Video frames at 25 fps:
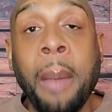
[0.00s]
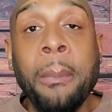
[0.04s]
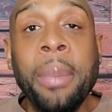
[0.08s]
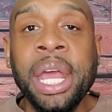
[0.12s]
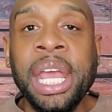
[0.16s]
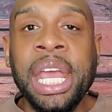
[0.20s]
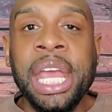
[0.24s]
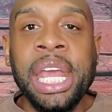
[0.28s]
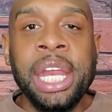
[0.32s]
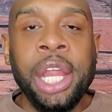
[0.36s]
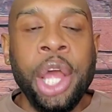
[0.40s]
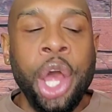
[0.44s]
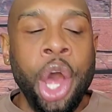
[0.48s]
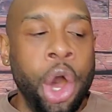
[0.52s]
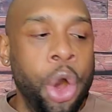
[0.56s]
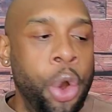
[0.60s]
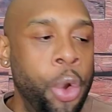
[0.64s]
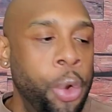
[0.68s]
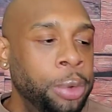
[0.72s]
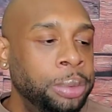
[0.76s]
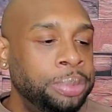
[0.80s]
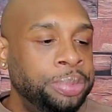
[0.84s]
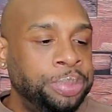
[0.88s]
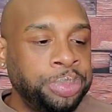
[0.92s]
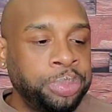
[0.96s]
But
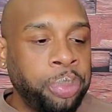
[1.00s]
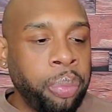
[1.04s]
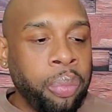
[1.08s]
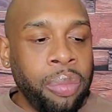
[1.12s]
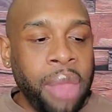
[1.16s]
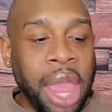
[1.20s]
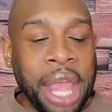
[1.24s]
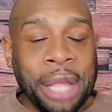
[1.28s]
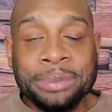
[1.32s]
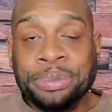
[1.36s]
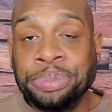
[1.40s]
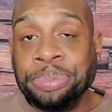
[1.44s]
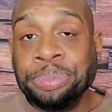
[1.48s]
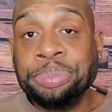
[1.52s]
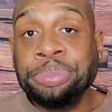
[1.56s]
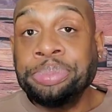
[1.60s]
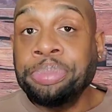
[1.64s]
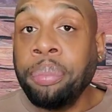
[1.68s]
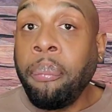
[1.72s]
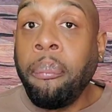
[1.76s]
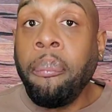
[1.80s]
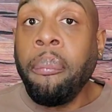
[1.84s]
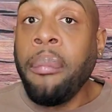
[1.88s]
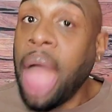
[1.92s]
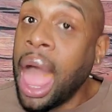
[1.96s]
anywho,
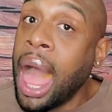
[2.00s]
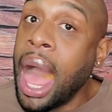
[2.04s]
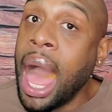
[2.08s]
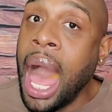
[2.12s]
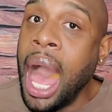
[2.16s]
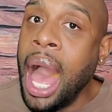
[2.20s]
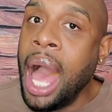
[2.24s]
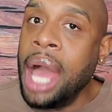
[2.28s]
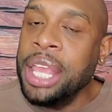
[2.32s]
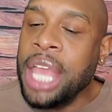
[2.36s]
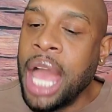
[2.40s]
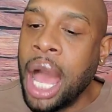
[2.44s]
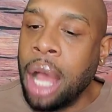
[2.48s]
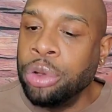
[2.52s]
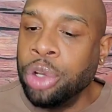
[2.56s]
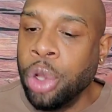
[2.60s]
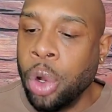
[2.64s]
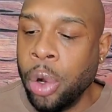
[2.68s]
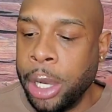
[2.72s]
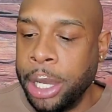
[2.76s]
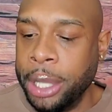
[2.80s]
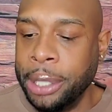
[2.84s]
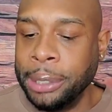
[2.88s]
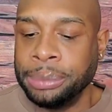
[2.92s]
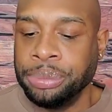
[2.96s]
how y'all
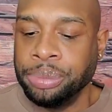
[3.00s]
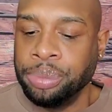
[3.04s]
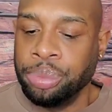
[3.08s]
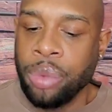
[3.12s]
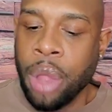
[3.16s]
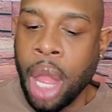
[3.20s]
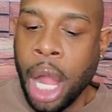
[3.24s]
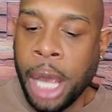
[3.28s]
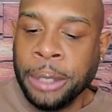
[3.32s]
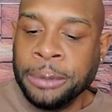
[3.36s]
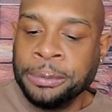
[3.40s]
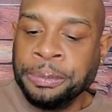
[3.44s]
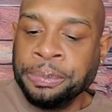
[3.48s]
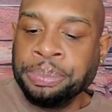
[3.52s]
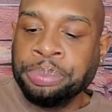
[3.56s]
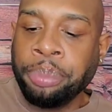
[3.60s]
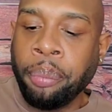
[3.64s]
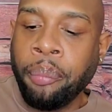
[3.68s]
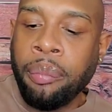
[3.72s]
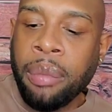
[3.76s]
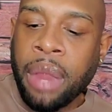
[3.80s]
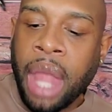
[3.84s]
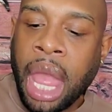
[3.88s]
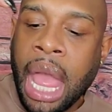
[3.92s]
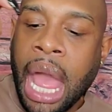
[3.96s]
doing?
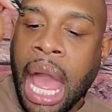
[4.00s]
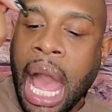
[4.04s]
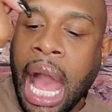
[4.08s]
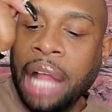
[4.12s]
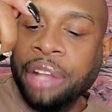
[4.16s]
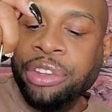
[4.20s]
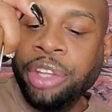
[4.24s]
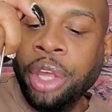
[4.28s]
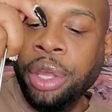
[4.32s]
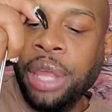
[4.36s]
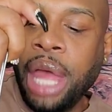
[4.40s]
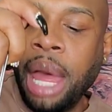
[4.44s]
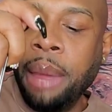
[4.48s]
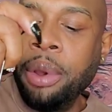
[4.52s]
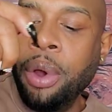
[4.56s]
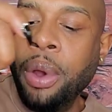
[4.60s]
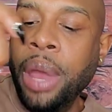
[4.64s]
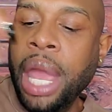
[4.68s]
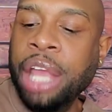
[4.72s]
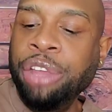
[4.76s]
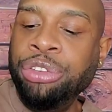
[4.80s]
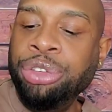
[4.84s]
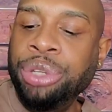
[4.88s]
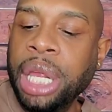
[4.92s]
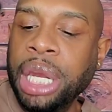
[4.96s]
I told y'all I'm
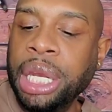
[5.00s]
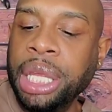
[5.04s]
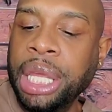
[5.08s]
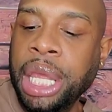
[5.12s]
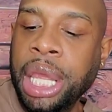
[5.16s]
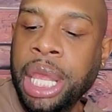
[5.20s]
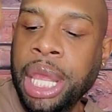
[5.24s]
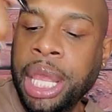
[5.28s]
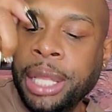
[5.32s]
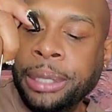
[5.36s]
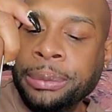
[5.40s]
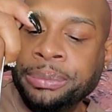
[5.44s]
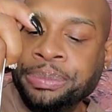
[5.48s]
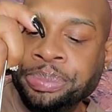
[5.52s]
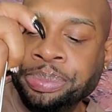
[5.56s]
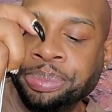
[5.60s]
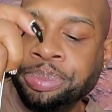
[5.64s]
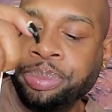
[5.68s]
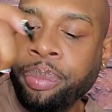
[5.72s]
going to ask you that again.